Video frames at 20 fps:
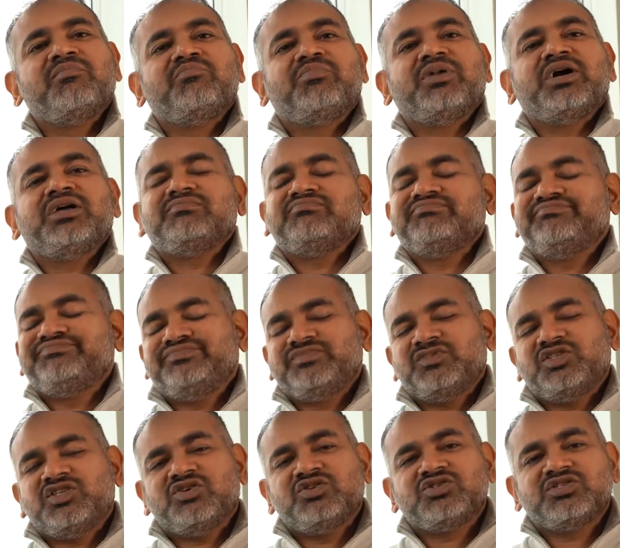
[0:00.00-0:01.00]
but
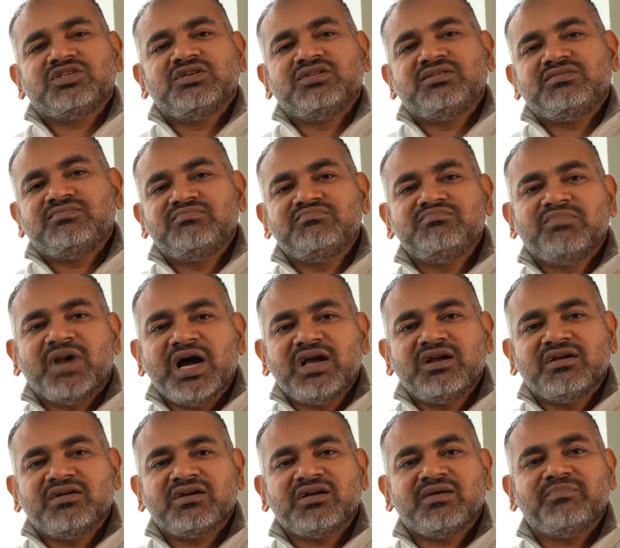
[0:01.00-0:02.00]
those are
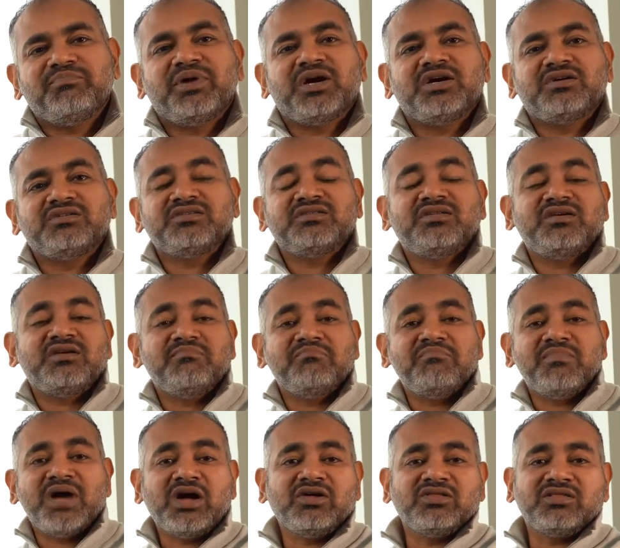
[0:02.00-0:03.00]
minor compared to the
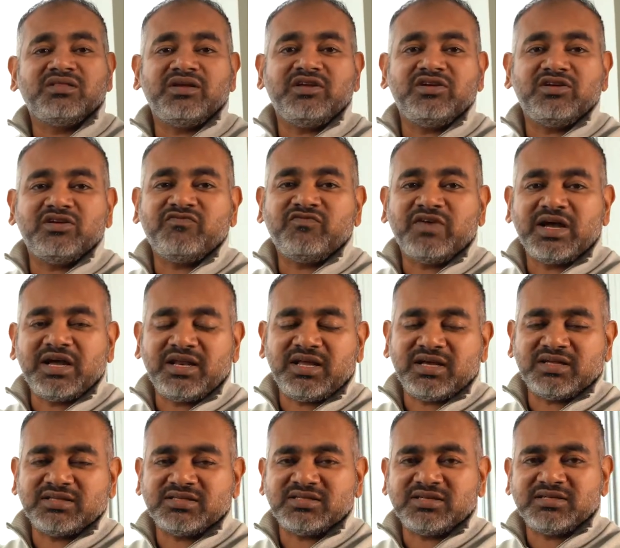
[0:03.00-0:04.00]
amount that you're
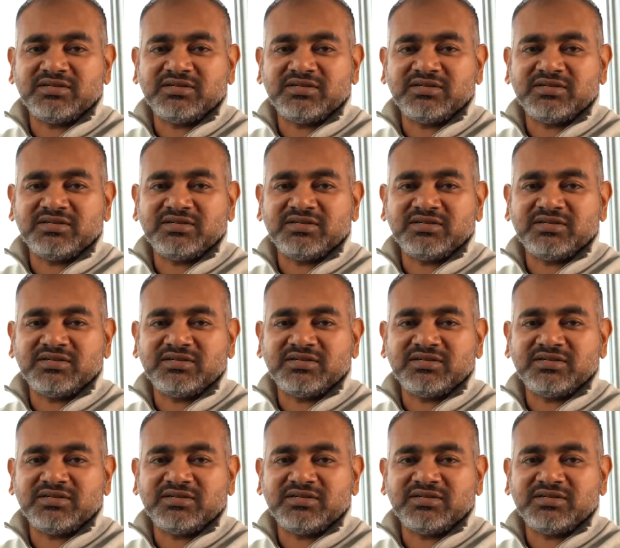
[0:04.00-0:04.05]
financing.